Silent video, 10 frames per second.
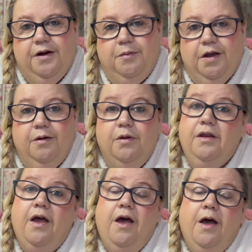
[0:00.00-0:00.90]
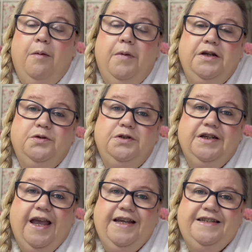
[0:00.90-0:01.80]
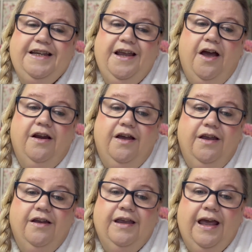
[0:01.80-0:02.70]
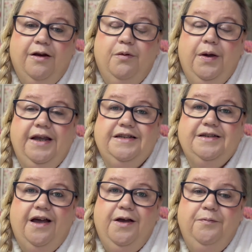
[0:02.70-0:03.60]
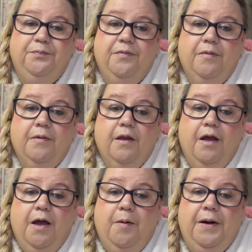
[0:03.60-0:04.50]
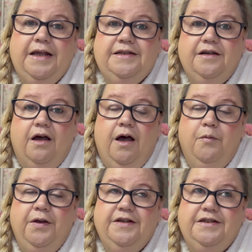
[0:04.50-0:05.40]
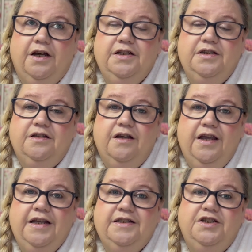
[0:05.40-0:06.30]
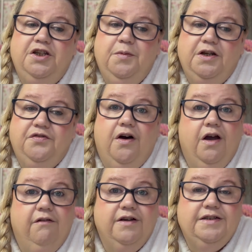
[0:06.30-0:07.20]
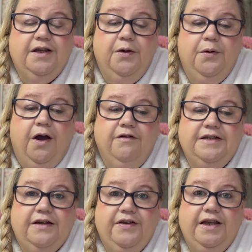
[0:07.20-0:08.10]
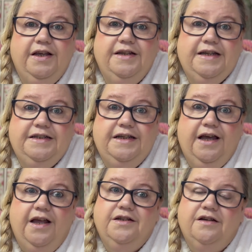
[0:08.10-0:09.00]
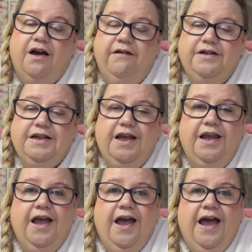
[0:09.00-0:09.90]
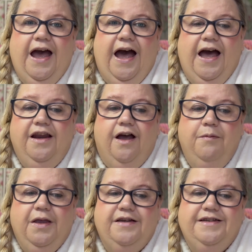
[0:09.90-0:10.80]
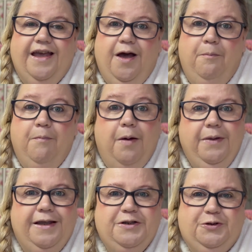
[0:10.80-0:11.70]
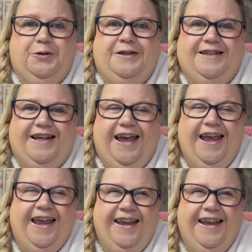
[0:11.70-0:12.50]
I'm going with my daughter Katie, and I cannot wait. We decided that it's too much for Ira, so Ira's having a Daddy and Ira day, and I'm going to get a Mummy and Daughter day,